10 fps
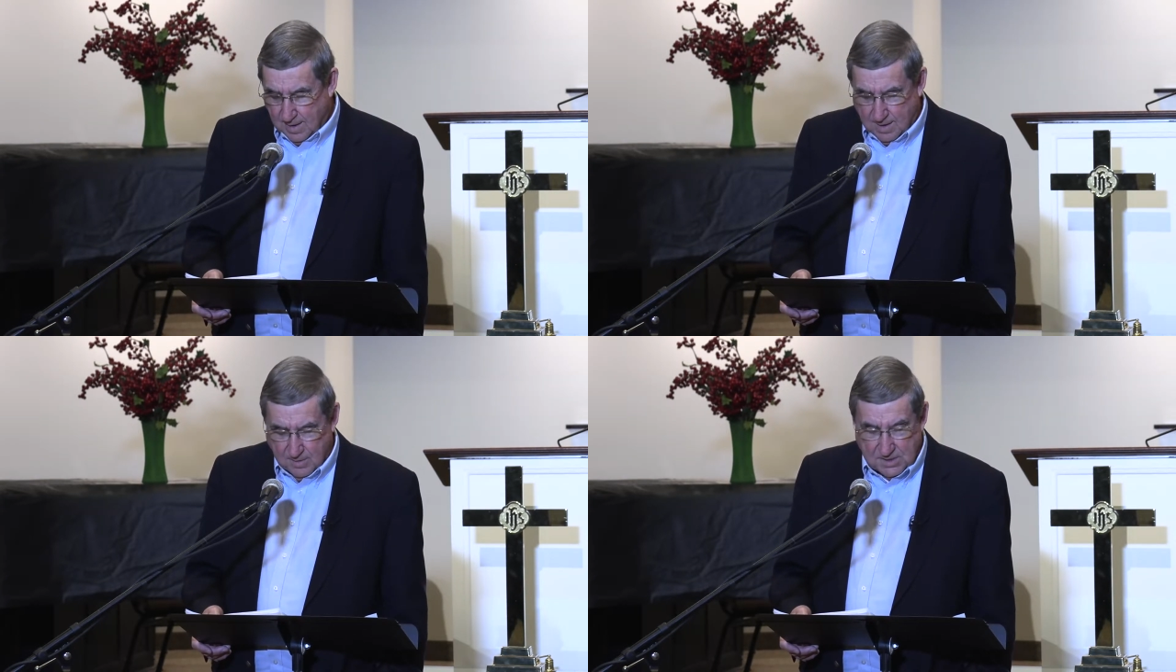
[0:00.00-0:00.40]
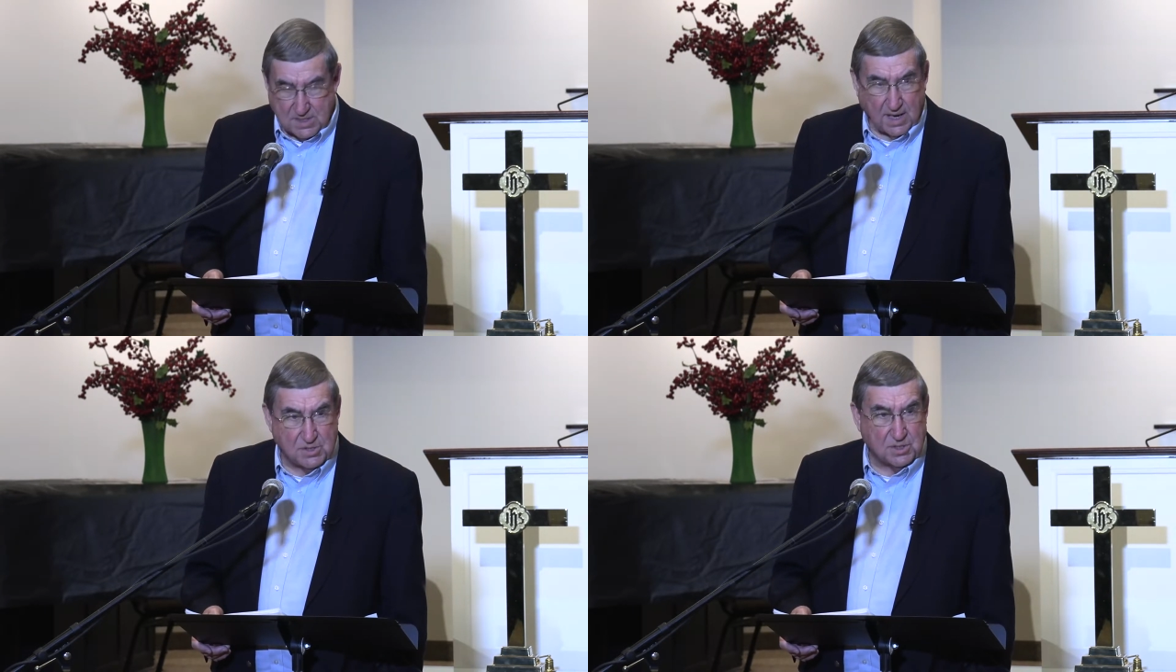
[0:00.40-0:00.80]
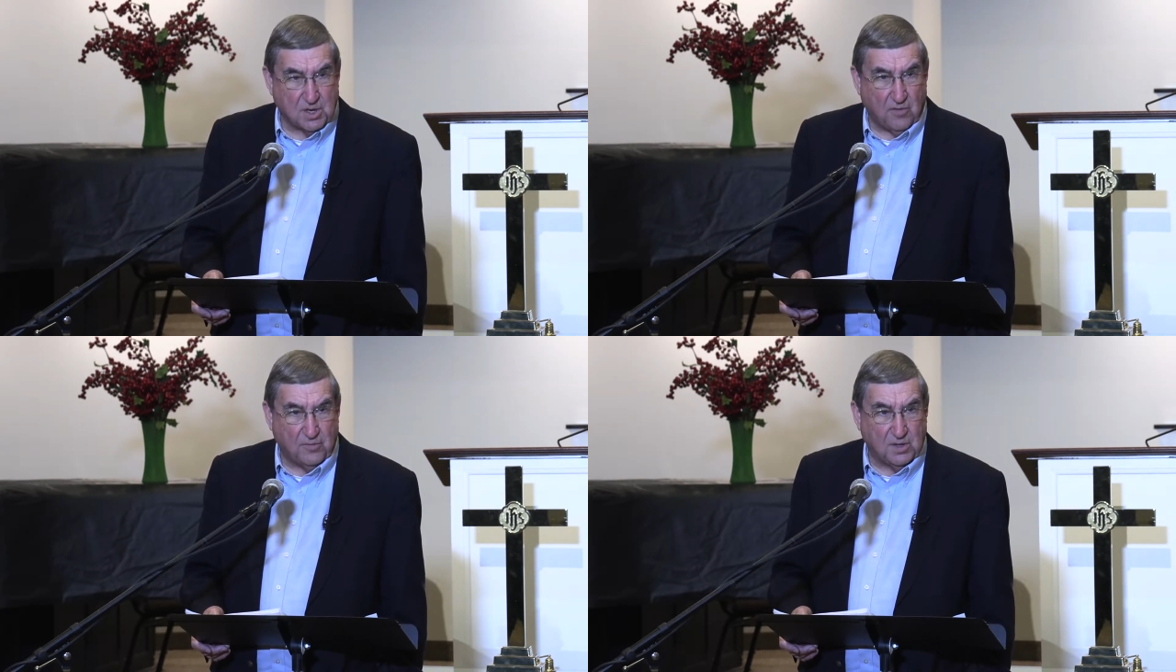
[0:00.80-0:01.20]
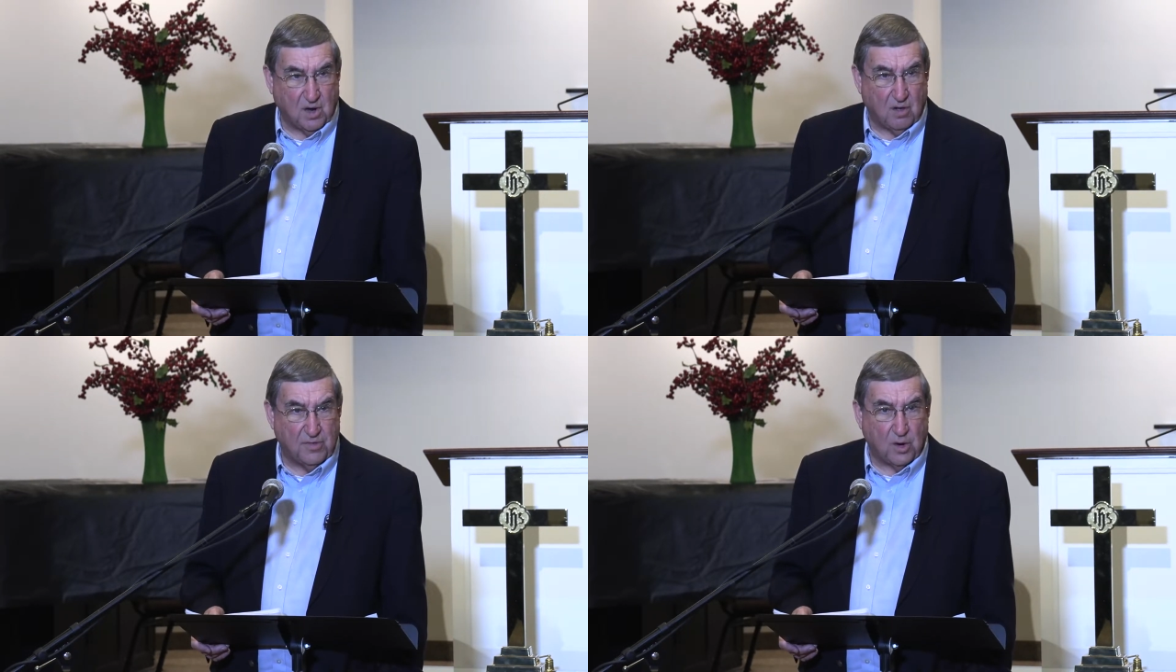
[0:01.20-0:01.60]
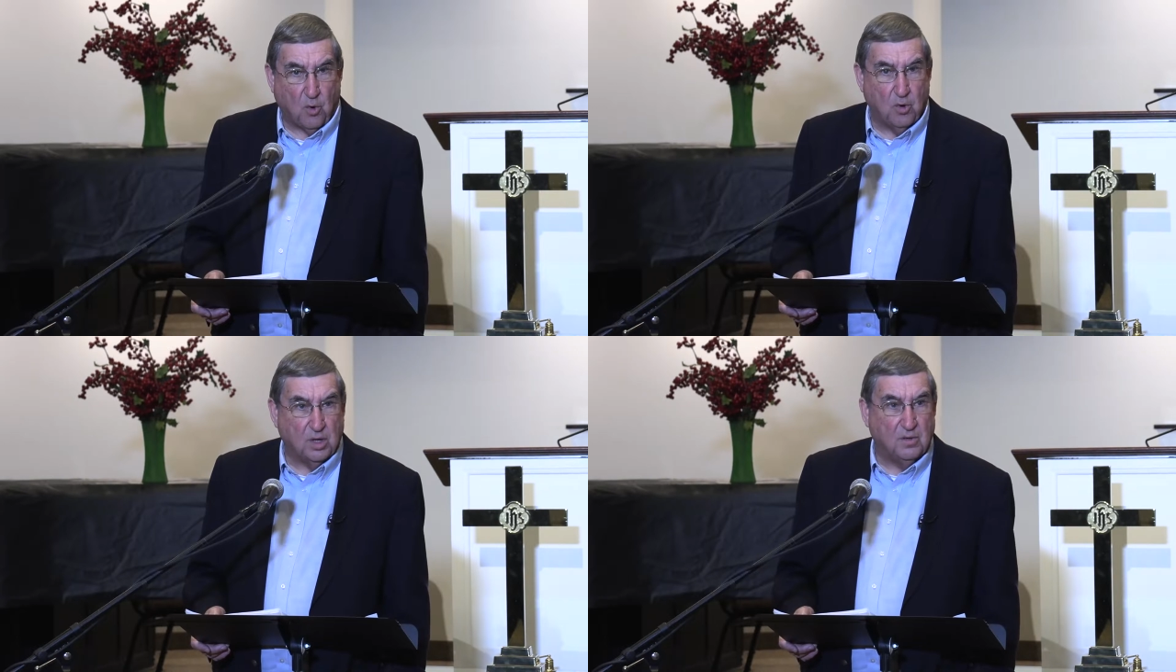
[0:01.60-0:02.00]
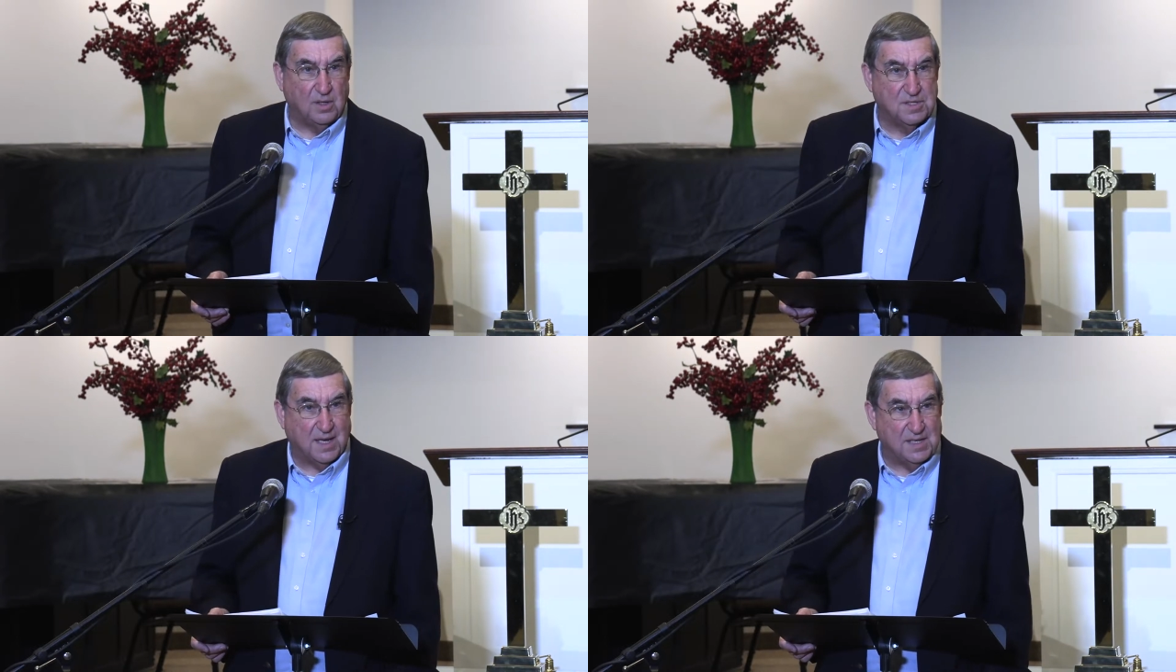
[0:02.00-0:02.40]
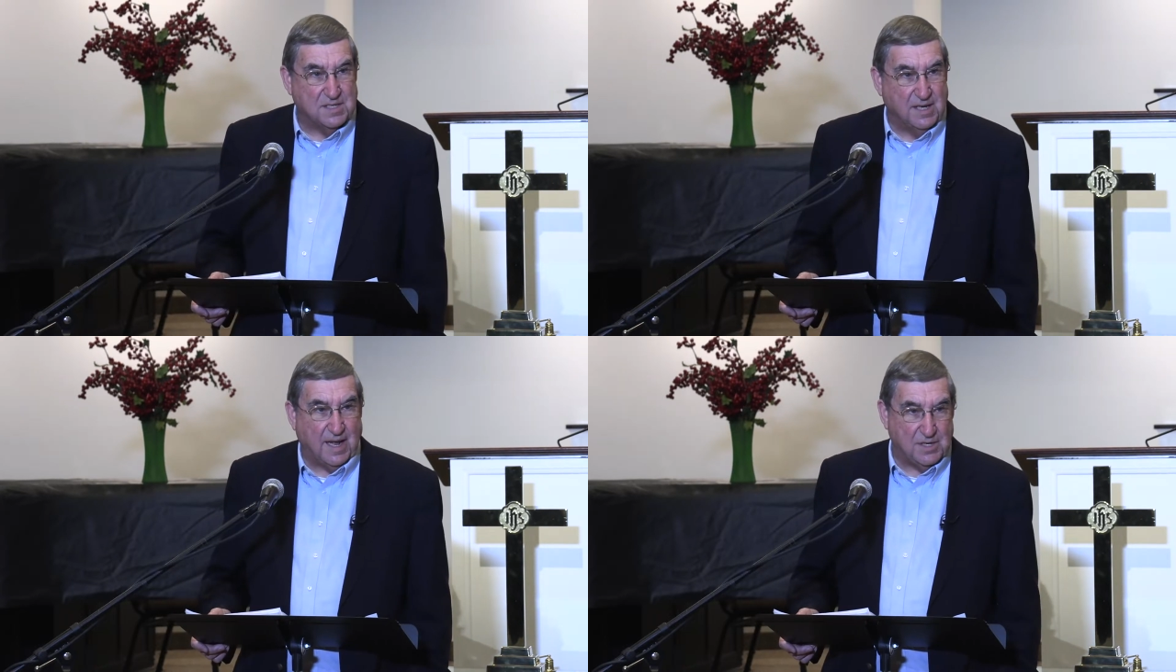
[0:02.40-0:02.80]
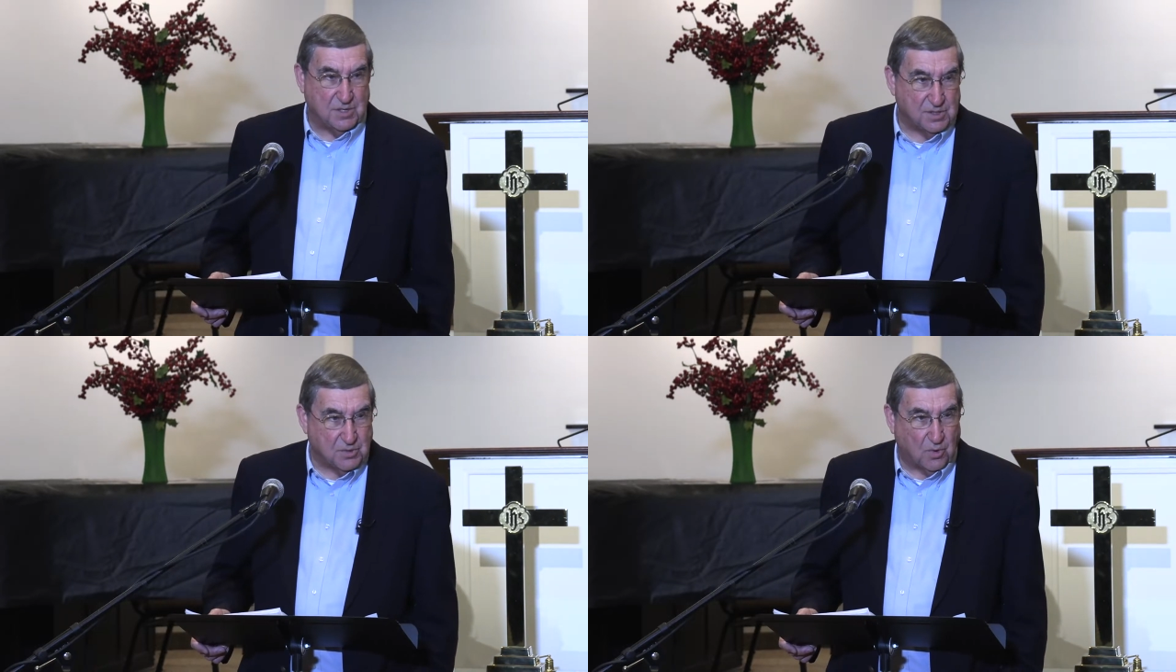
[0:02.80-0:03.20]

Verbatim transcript: Uh, this section is often called the oracles against the nations.